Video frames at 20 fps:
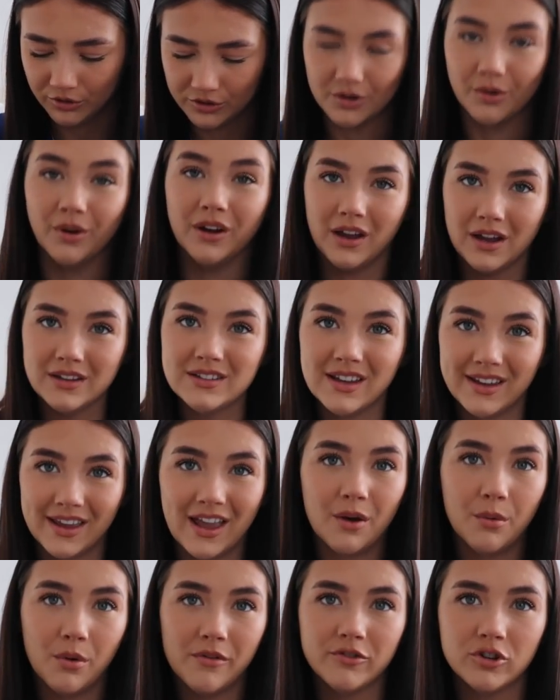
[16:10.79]
so I had to
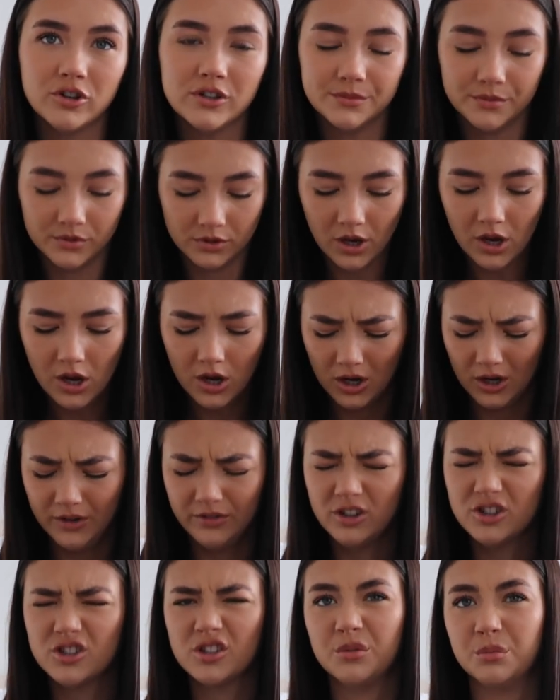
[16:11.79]
get one for Christmas.
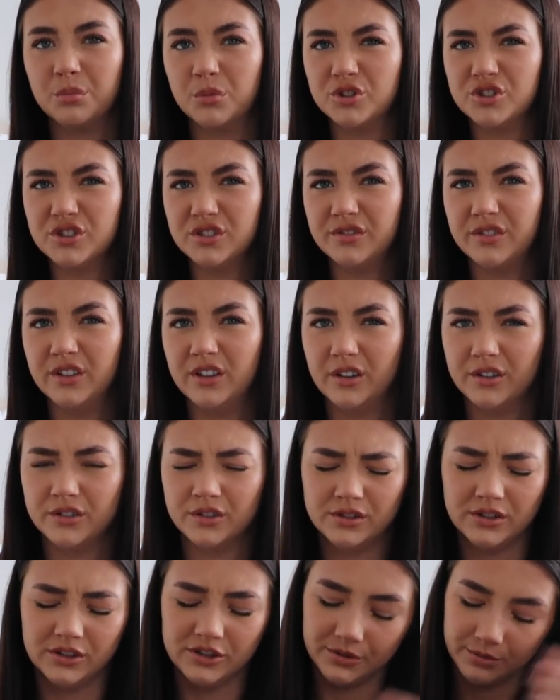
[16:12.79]
Hopefully she doesn't watch this video. I
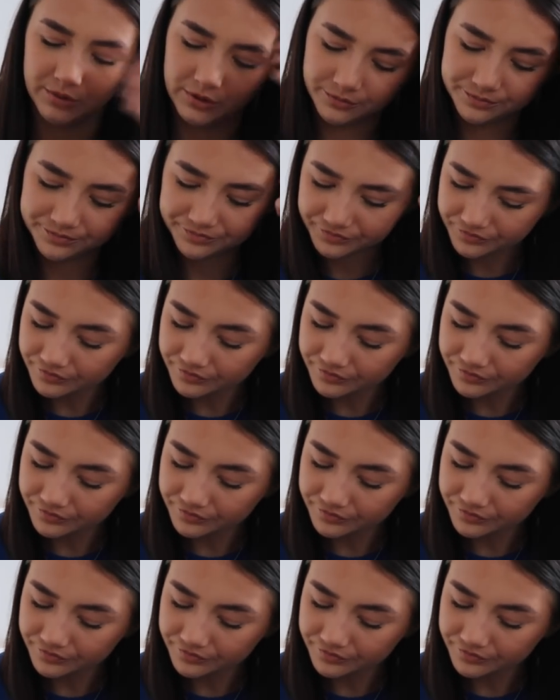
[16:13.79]
don't think she will.